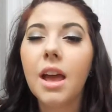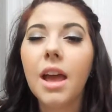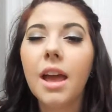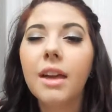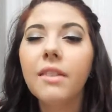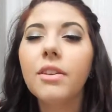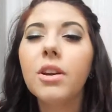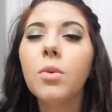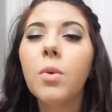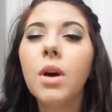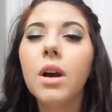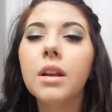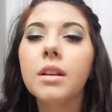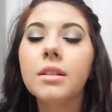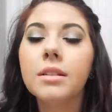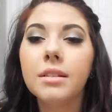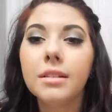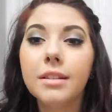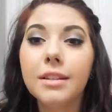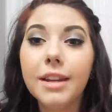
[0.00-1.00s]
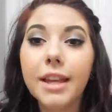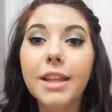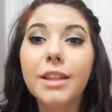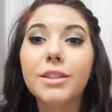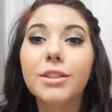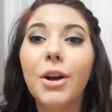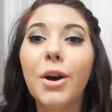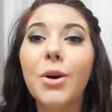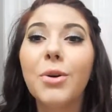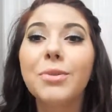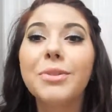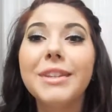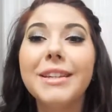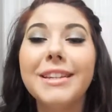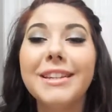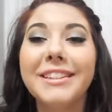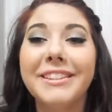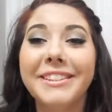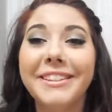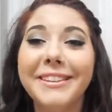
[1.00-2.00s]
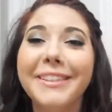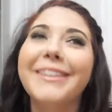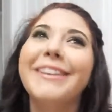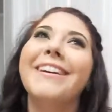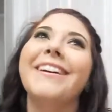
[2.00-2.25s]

Everyone needs to own these.